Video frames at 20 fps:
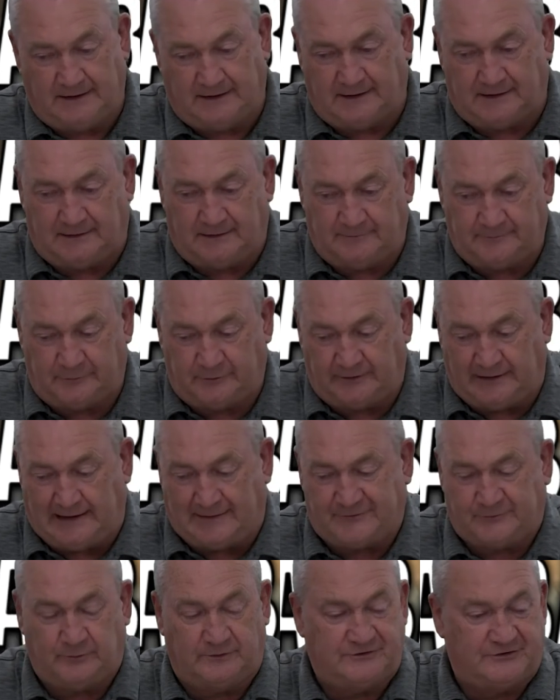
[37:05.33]
uh,
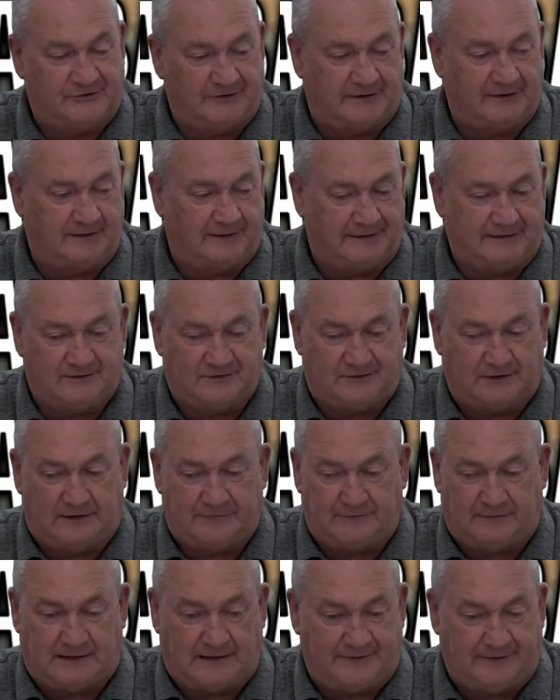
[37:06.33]
perhaps with Suddenlink
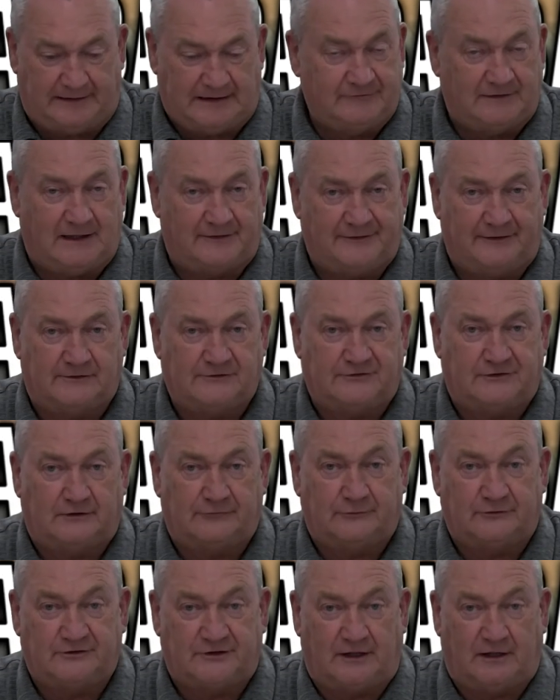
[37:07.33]
stuff, and I think they've got their
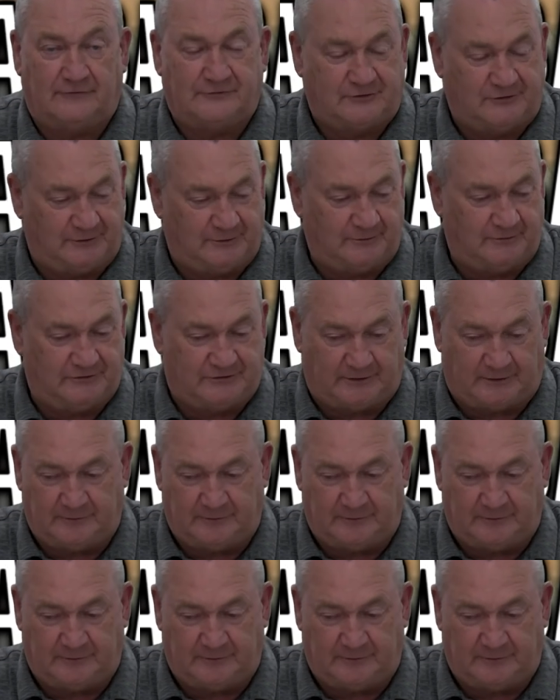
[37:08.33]
stuff resolved too.